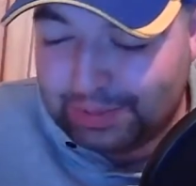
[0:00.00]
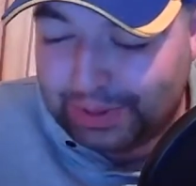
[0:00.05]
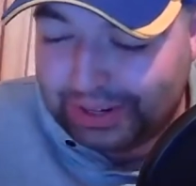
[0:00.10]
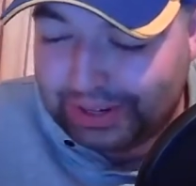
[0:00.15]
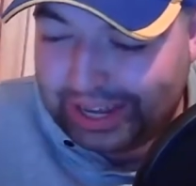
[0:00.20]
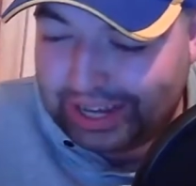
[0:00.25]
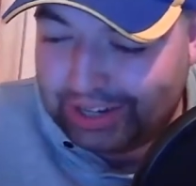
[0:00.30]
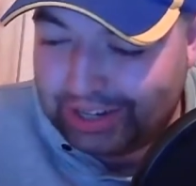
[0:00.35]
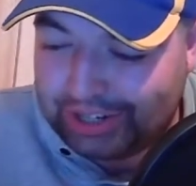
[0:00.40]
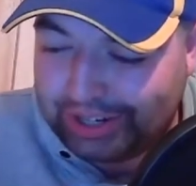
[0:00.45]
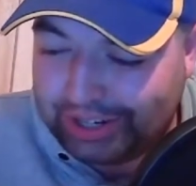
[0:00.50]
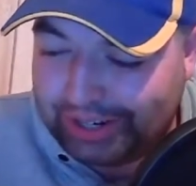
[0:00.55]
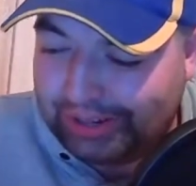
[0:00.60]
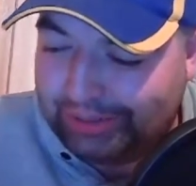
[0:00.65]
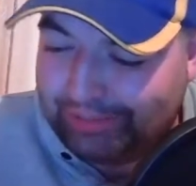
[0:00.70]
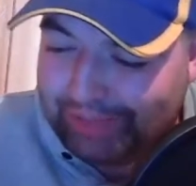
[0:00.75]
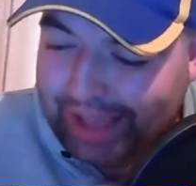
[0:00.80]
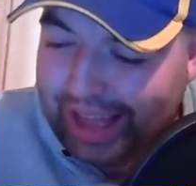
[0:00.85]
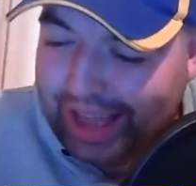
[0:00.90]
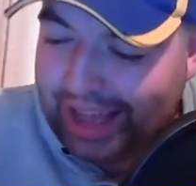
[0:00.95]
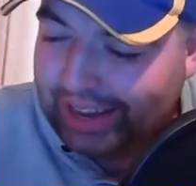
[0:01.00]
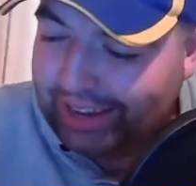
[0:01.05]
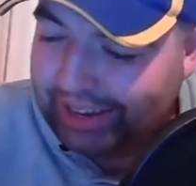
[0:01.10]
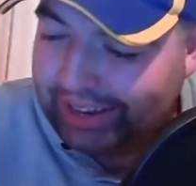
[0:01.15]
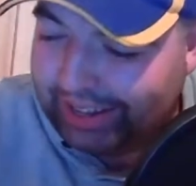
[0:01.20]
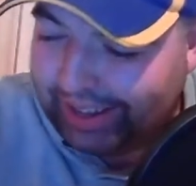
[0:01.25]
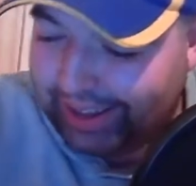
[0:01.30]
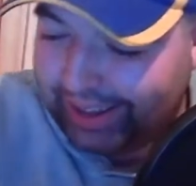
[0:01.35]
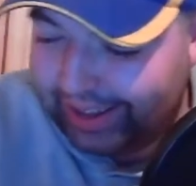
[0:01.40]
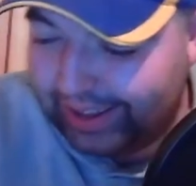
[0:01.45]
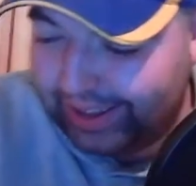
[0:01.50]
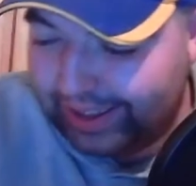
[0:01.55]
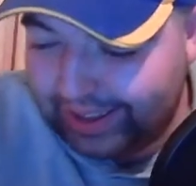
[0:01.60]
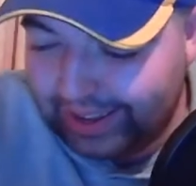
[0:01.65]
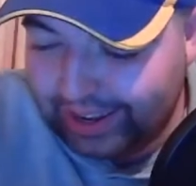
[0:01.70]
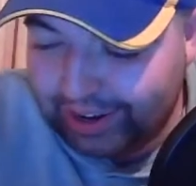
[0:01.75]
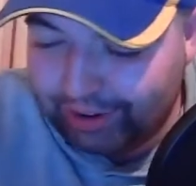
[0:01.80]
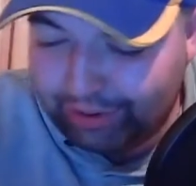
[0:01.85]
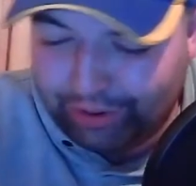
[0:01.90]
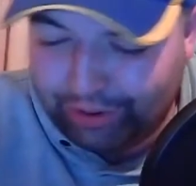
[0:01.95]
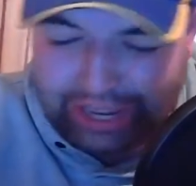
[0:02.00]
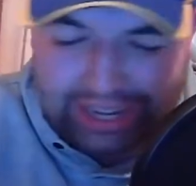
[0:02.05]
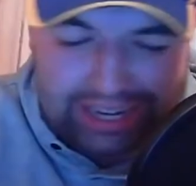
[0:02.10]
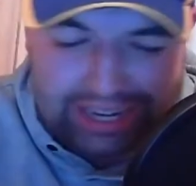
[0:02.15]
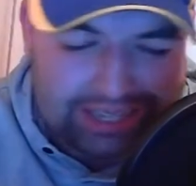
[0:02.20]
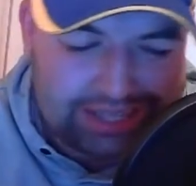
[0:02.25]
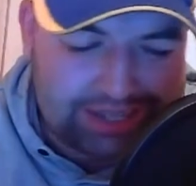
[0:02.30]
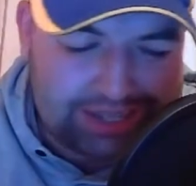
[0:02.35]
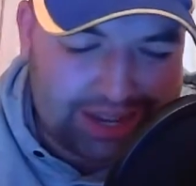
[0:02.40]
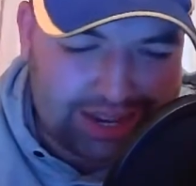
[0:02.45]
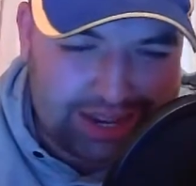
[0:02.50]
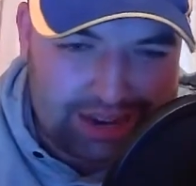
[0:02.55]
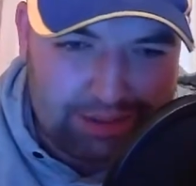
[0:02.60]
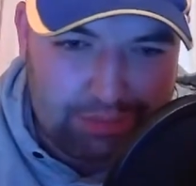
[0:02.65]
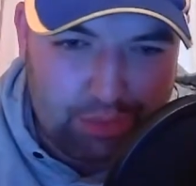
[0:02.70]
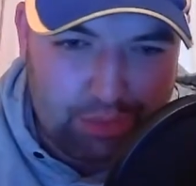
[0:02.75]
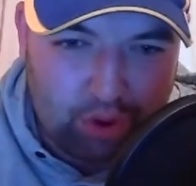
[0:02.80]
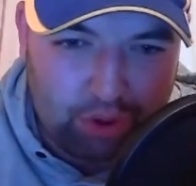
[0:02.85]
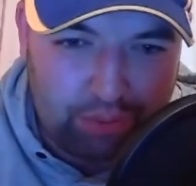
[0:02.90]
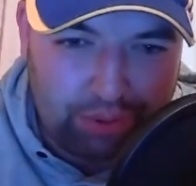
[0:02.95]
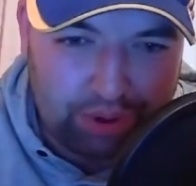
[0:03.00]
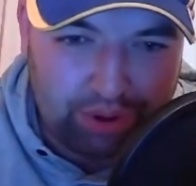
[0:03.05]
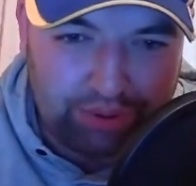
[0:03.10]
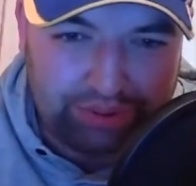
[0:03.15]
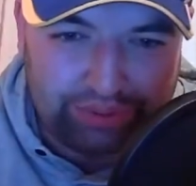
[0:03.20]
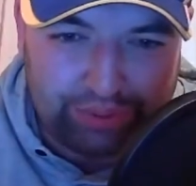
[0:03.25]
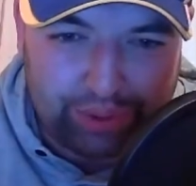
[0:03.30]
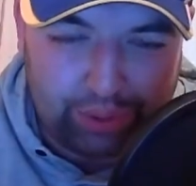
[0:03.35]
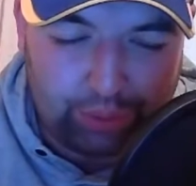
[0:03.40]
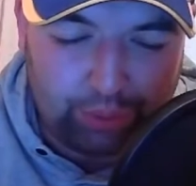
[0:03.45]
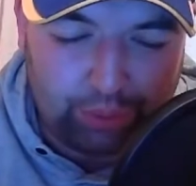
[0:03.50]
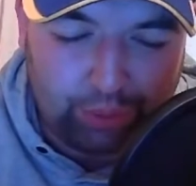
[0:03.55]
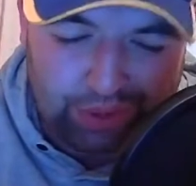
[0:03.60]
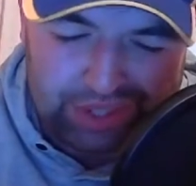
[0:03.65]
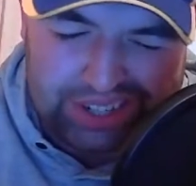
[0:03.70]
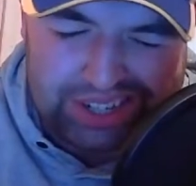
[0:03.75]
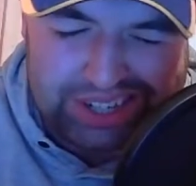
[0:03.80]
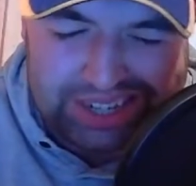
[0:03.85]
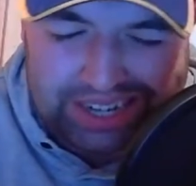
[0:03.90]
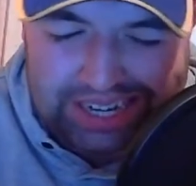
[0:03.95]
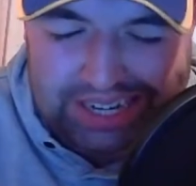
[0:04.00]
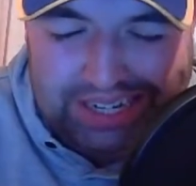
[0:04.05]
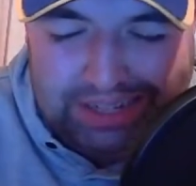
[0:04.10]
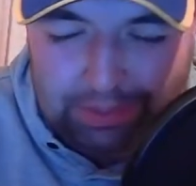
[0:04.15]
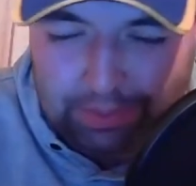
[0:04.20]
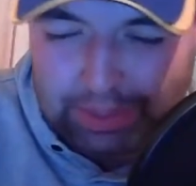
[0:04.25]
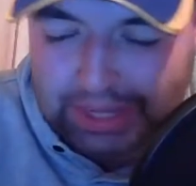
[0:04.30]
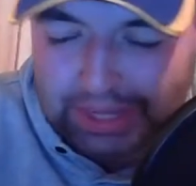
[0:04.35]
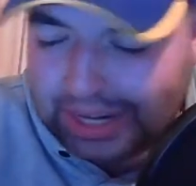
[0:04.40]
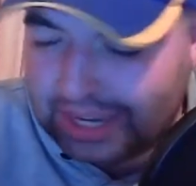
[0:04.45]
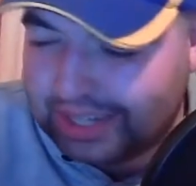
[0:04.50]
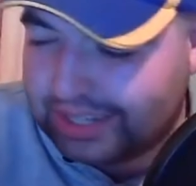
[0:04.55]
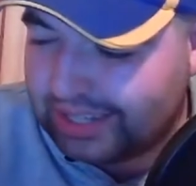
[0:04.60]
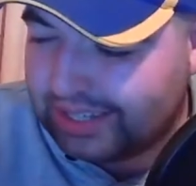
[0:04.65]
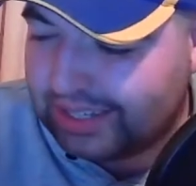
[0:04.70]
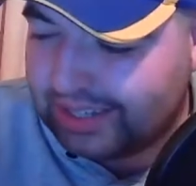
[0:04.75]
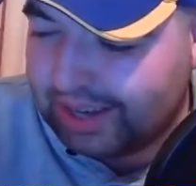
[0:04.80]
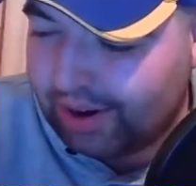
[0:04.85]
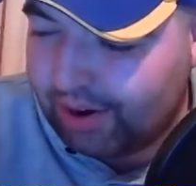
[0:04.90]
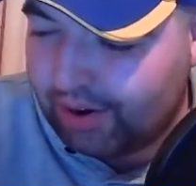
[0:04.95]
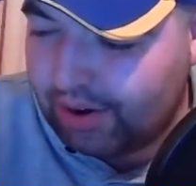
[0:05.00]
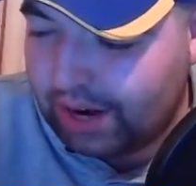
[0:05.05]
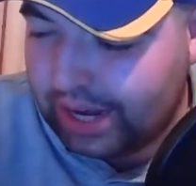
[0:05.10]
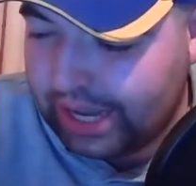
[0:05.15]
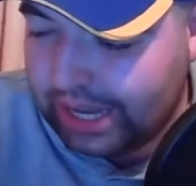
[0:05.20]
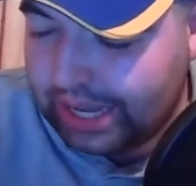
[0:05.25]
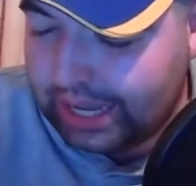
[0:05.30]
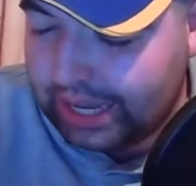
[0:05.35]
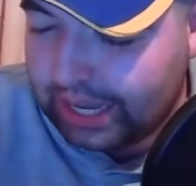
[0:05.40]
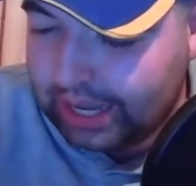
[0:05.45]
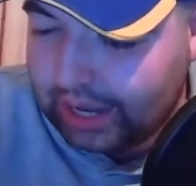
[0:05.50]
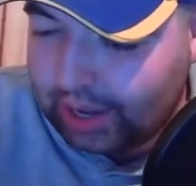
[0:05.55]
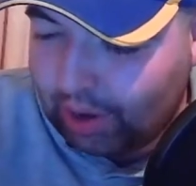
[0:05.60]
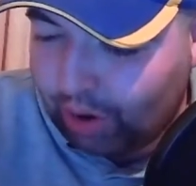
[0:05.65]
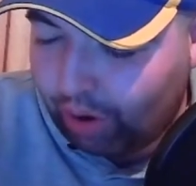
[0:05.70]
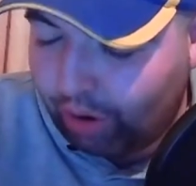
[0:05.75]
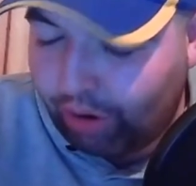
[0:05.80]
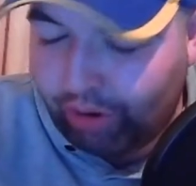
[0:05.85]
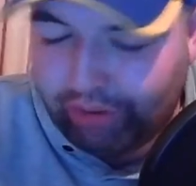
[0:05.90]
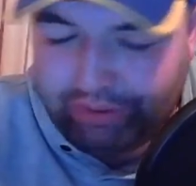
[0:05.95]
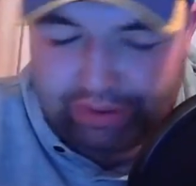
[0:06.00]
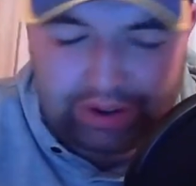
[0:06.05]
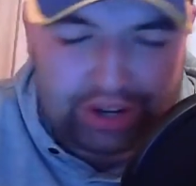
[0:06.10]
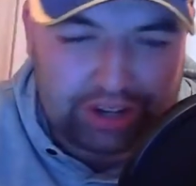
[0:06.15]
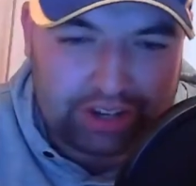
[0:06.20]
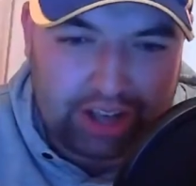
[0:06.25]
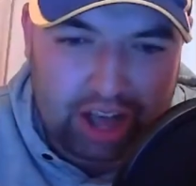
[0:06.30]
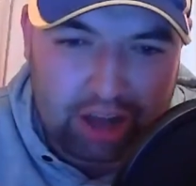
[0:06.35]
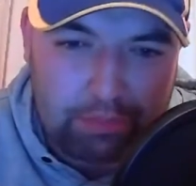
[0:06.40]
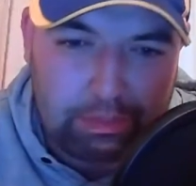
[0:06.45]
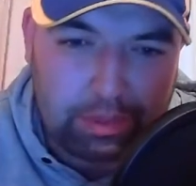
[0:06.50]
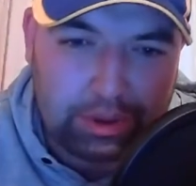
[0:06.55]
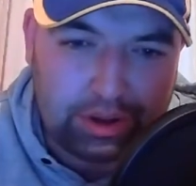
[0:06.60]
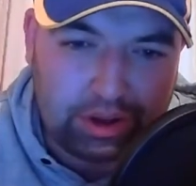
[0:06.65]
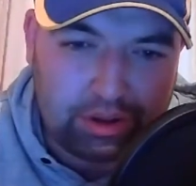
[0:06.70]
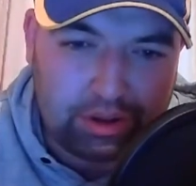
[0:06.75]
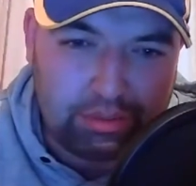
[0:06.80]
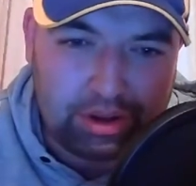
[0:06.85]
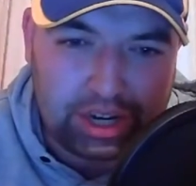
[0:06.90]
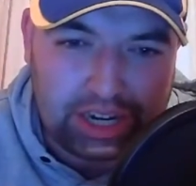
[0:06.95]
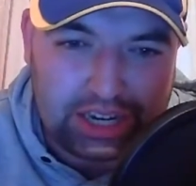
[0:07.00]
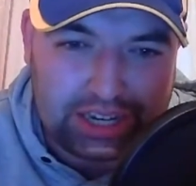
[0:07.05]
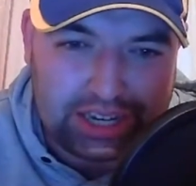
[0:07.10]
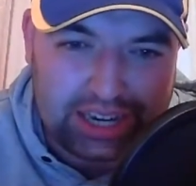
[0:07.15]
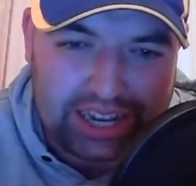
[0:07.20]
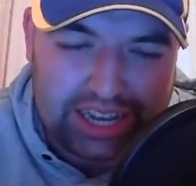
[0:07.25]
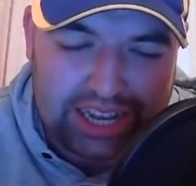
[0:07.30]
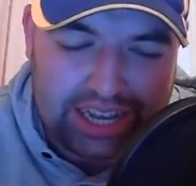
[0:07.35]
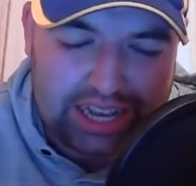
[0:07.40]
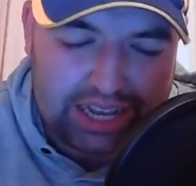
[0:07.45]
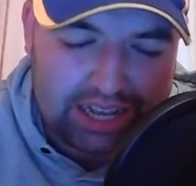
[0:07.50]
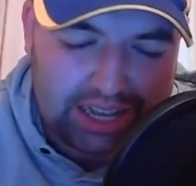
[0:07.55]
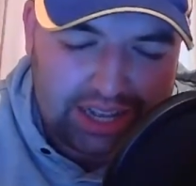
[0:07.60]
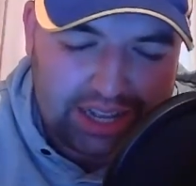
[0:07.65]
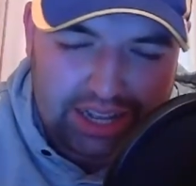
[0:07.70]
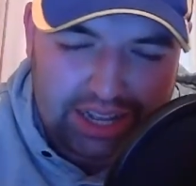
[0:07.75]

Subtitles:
potential. And realistically, More Beautiful wouldn't need to be necessarily over the top and completely